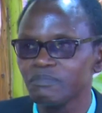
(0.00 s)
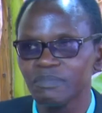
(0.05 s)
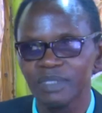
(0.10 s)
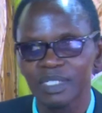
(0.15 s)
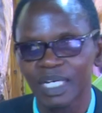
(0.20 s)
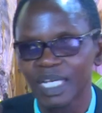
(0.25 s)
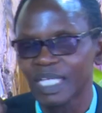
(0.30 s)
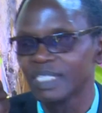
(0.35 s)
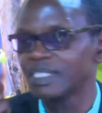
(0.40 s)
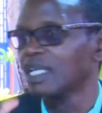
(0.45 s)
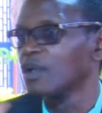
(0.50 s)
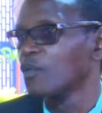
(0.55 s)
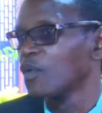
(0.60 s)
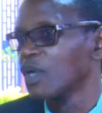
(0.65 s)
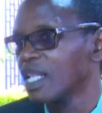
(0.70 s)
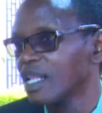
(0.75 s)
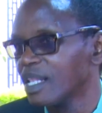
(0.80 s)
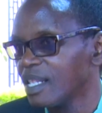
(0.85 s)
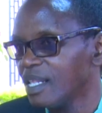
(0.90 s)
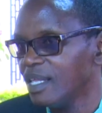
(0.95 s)
word
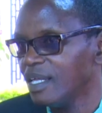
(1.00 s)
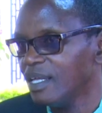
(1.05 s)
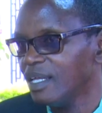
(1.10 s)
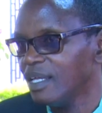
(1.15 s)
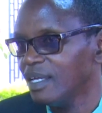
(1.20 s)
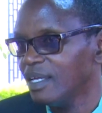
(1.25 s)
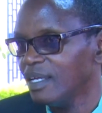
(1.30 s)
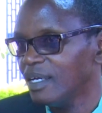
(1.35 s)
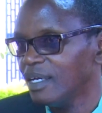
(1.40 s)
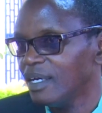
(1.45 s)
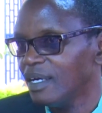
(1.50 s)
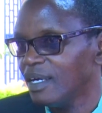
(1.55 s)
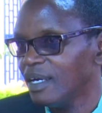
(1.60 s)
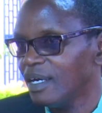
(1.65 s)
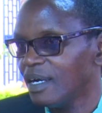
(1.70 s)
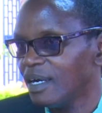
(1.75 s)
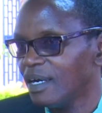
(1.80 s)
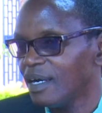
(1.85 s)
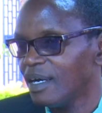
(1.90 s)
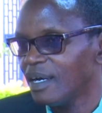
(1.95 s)
so that I could
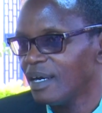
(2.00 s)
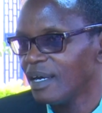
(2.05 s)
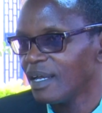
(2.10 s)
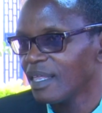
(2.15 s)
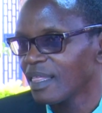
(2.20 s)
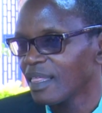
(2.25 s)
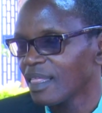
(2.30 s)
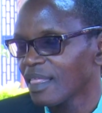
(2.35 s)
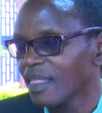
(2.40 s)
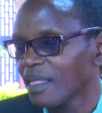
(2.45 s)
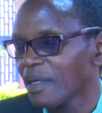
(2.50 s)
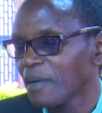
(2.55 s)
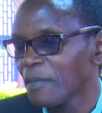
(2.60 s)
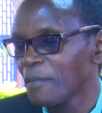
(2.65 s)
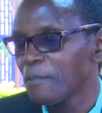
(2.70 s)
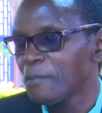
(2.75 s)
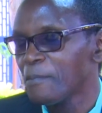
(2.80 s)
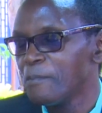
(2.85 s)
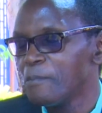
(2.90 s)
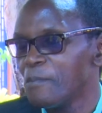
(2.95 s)
understand what the
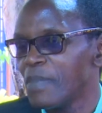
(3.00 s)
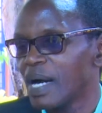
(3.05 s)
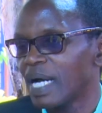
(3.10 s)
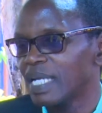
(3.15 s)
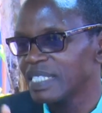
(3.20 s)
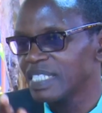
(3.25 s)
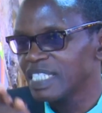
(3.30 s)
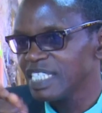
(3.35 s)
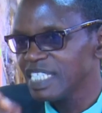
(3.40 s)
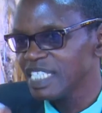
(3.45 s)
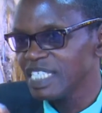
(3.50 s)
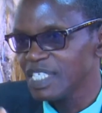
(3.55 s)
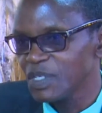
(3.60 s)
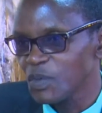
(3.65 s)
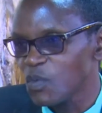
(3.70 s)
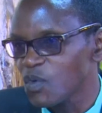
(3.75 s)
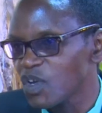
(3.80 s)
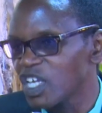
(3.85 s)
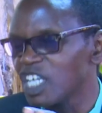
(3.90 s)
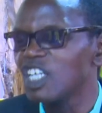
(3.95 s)
person was talking
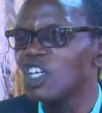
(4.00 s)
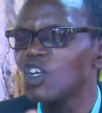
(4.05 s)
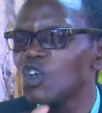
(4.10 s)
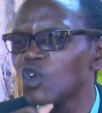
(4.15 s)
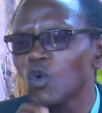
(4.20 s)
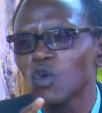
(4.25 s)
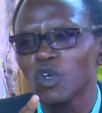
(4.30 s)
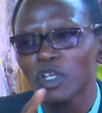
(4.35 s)
about.